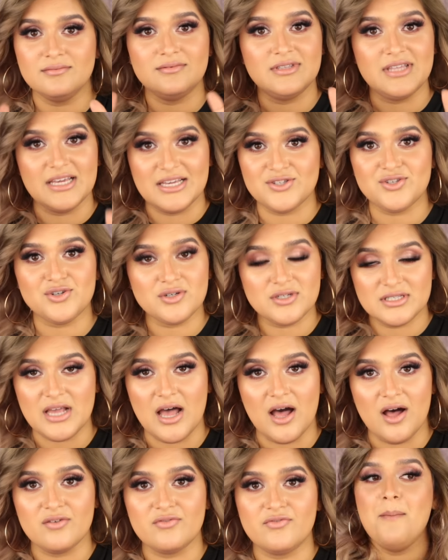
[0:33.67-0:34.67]
things
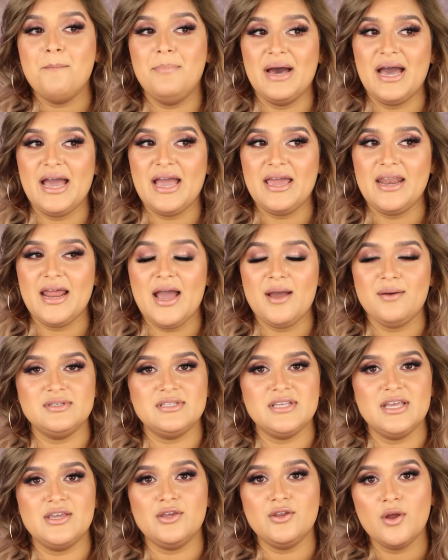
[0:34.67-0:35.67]
yourself but I was
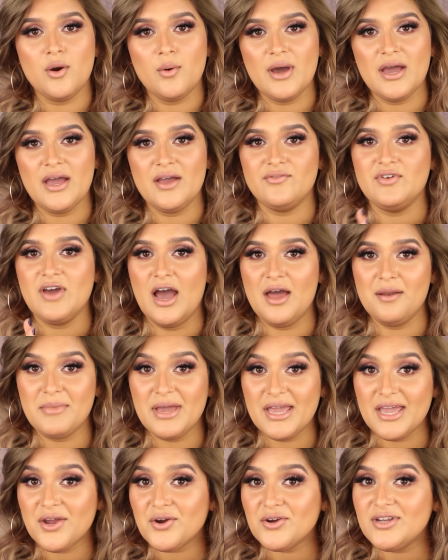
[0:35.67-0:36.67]
like you know what I've gotten
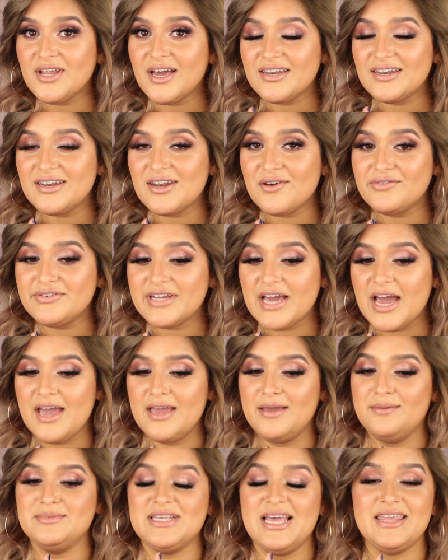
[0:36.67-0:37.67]
my hair done enough times